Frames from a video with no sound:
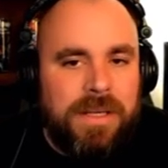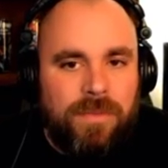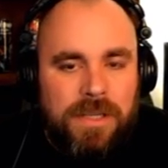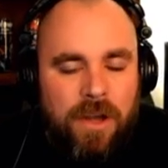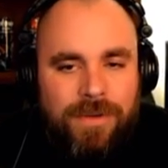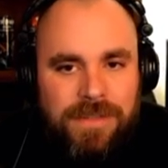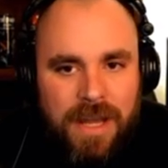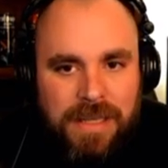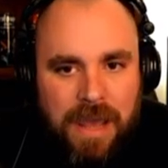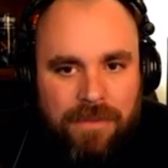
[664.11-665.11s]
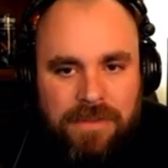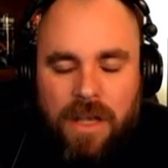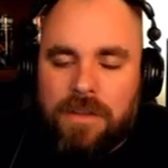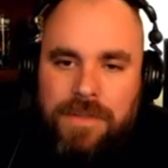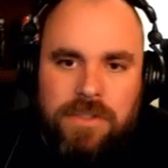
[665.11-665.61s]
Because we know it's not Kevin
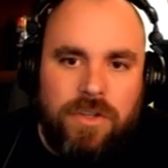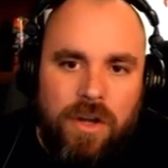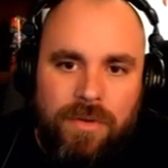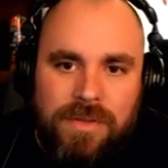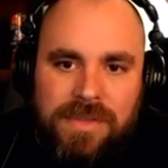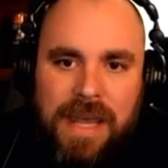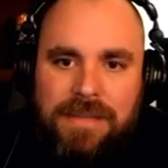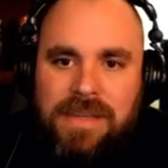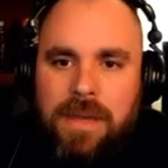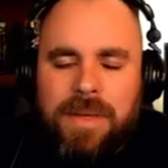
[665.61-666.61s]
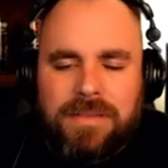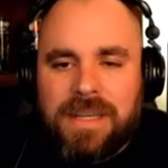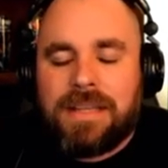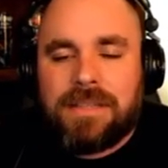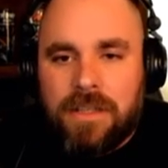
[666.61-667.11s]
Sullivan. Do you know what his dad's name is?
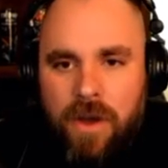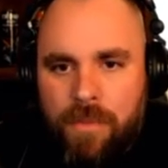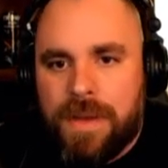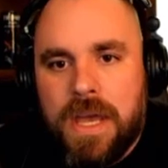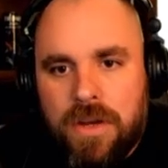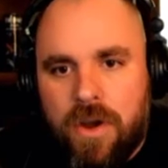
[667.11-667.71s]
And I said, nope.